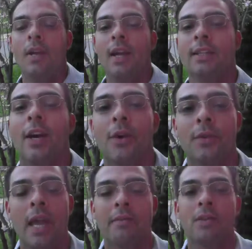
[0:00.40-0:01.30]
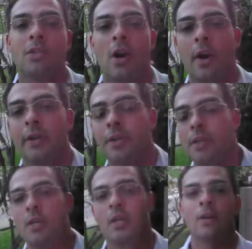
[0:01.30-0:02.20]
Hello, David
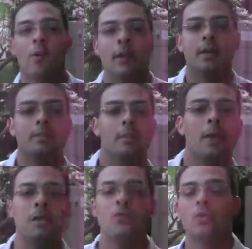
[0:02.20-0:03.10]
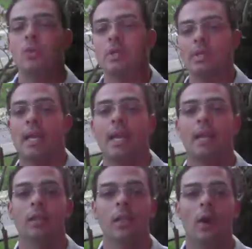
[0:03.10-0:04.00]
Saunders here, wanting to meet you and say
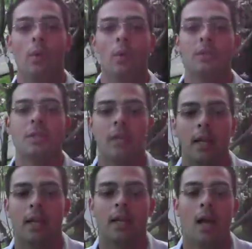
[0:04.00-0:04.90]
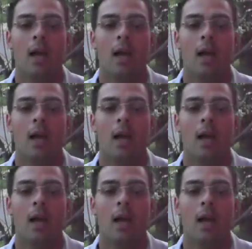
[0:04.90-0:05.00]
hello once again.